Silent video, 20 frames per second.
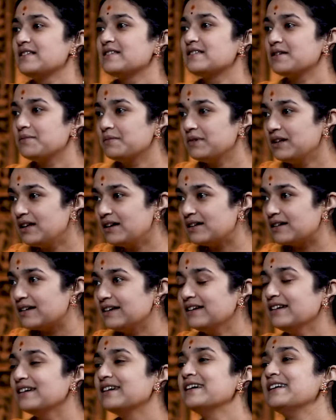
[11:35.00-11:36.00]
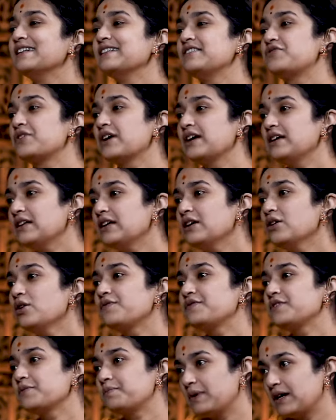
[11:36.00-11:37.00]
Similarly, training of
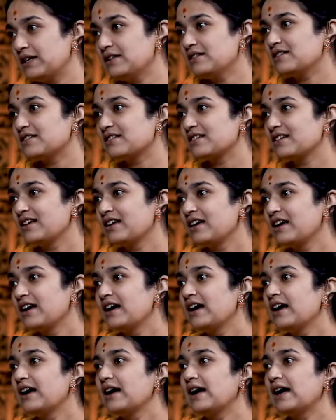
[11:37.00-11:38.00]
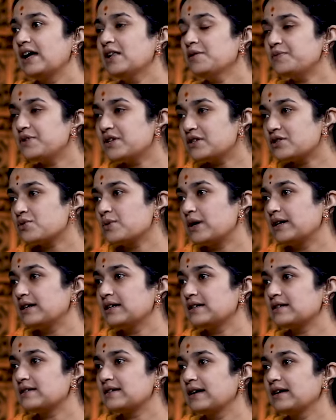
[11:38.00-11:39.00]
the pulse helps us to
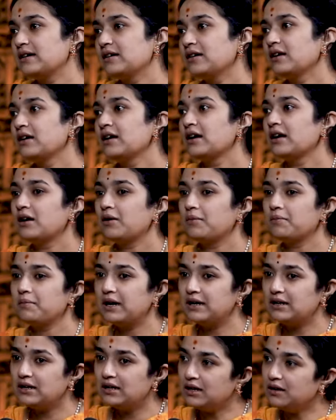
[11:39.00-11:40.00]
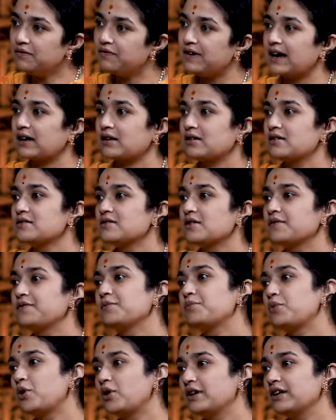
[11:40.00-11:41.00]
understand many factors of a
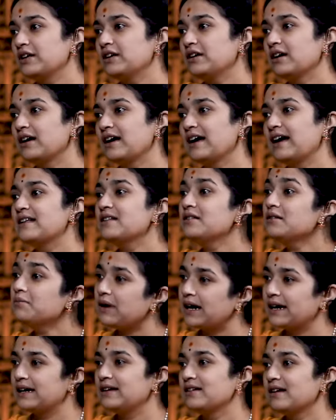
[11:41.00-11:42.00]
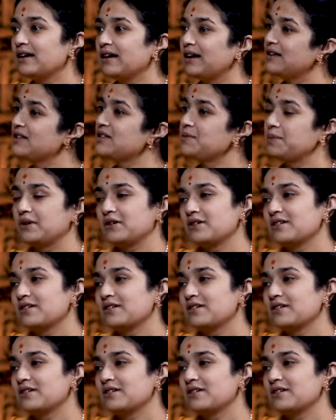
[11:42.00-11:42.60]
body and mind and spirit.